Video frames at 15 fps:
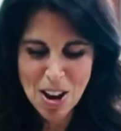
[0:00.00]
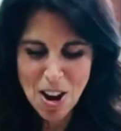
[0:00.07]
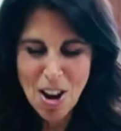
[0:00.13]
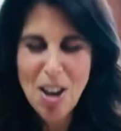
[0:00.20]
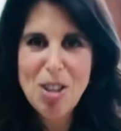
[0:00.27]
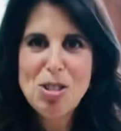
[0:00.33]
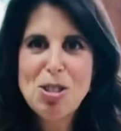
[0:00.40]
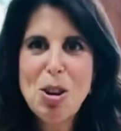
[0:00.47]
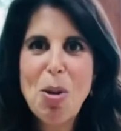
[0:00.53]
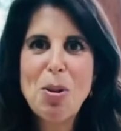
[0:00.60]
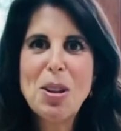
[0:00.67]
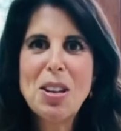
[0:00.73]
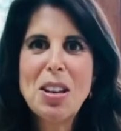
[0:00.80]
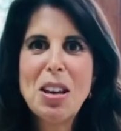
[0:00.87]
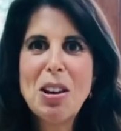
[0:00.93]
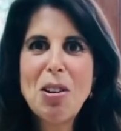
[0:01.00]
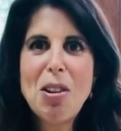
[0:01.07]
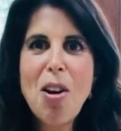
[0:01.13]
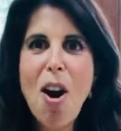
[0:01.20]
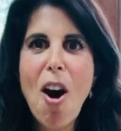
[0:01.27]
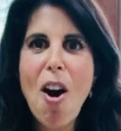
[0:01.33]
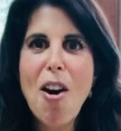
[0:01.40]
So here
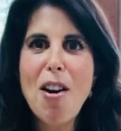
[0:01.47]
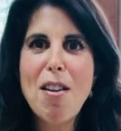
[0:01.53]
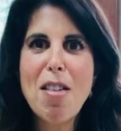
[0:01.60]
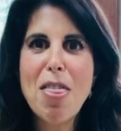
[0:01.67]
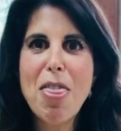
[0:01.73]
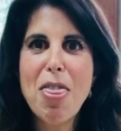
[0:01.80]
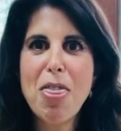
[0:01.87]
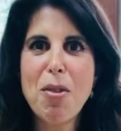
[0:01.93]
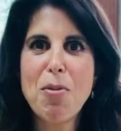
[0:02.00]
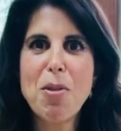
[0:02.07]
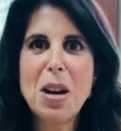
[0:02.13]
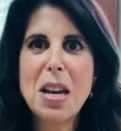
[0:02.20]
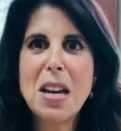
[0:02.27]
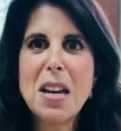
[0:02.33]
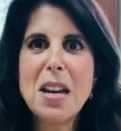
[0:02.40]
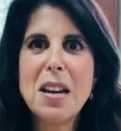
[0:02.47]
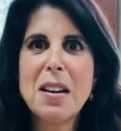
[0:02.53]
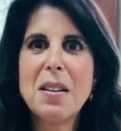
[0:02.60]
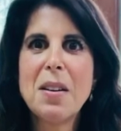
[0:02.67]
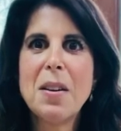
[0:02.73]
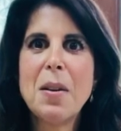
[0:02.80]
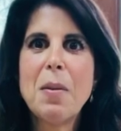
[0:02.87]
are 3
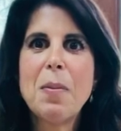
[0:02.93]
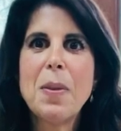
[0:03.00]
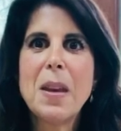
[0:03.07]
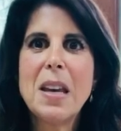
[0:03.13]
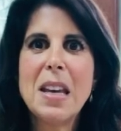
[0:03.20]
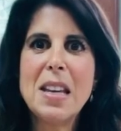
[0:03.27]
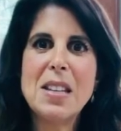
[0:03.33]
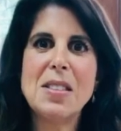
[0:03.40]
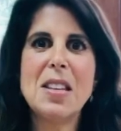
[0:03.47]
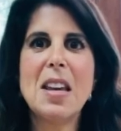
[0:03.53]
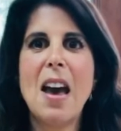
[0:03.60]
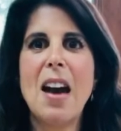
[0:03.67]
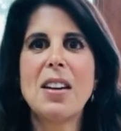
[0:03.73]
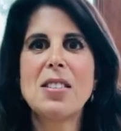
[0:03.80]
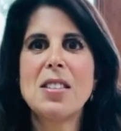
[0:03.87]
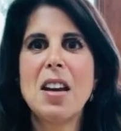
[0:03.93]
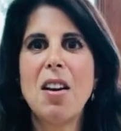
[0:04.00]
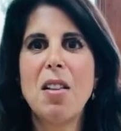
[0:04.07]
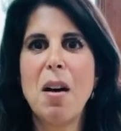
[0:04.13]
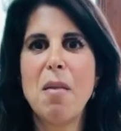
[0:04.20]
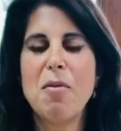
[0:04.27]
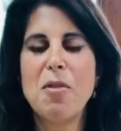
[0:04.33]
easy
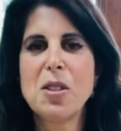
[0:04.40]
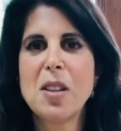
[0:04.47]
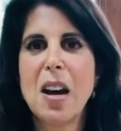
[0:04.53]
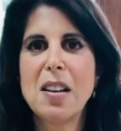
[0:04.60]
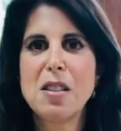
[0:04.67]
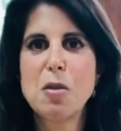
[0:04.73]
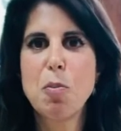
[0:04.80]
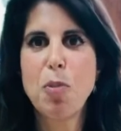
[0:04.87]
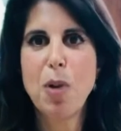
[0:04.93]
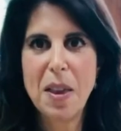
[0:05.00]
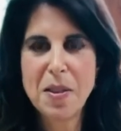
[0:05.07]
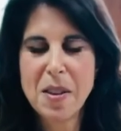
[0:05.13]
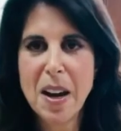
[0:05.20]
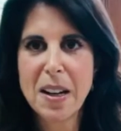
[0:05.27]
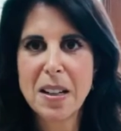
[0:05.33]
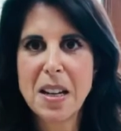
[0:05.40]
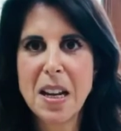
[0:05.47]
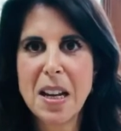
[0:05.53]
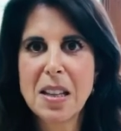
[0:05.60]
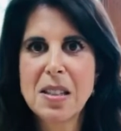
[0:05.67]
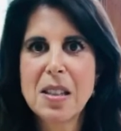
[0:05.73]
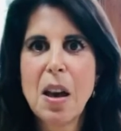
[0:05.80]
exhale emphasized breath
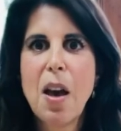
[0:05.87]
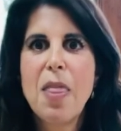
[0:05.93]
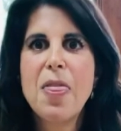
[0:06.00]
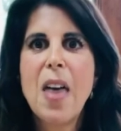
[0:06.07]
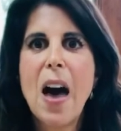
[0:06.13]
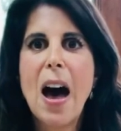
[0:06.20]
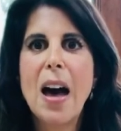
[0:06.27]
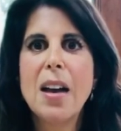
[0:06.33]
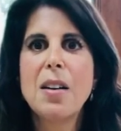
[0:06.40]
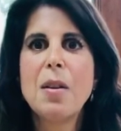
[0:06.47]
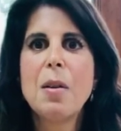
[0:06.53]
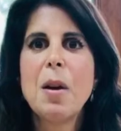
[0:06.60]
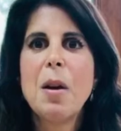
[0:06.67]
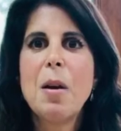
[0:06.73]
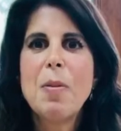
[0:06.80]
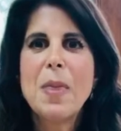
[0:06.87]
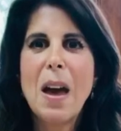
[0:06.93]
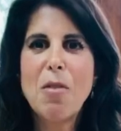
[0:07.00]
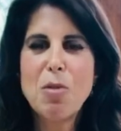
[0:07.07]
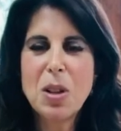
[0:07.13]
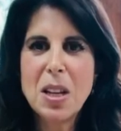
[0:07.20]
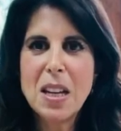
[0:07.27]
techniques that
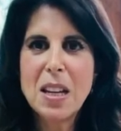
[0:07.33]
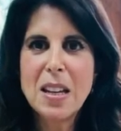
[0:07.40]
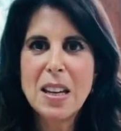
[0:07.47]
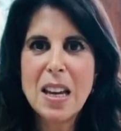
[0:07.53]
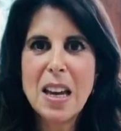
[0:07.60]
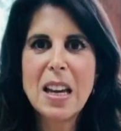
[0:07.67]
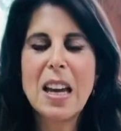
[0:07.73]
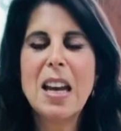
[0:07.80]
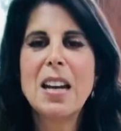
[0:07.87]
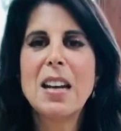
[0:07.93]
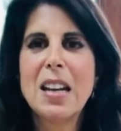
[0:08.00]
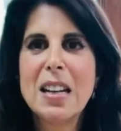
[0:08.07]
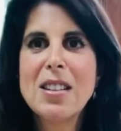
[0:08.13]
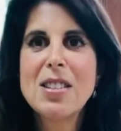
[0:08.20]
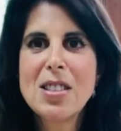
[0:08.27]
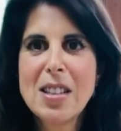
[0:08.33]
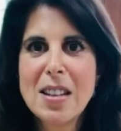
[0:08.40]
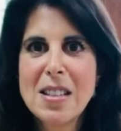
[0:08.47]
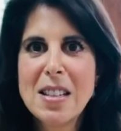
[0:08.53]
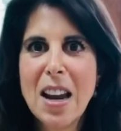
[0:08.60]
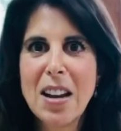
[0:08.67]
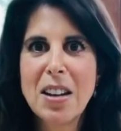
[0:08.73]
really kick in
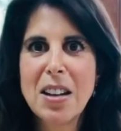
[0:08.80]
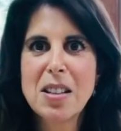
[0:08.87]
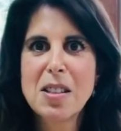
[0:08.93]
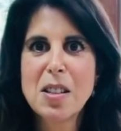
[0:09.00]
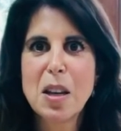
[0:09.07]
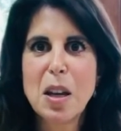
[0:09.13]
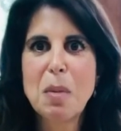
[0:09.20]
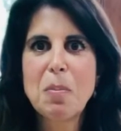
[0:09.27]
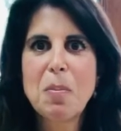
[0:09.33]
instantaneously.